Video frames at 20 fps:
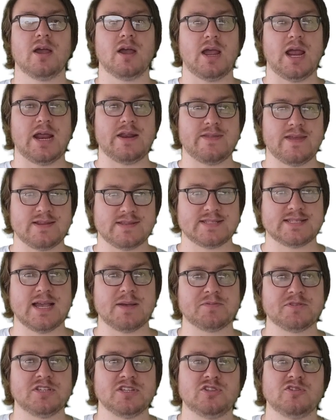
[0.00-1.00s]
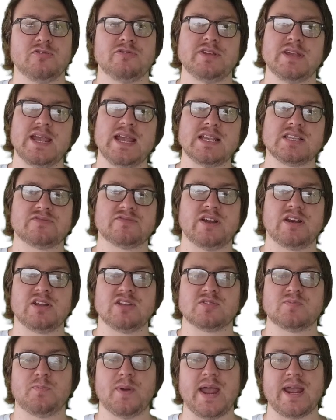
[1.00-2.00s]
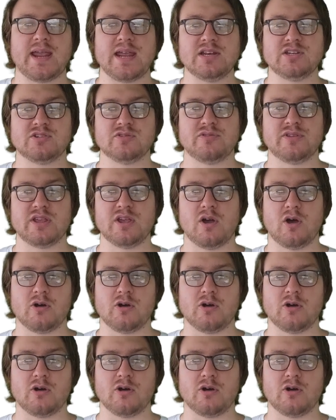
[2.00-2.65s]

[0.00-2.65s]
and then substitute the x values back into the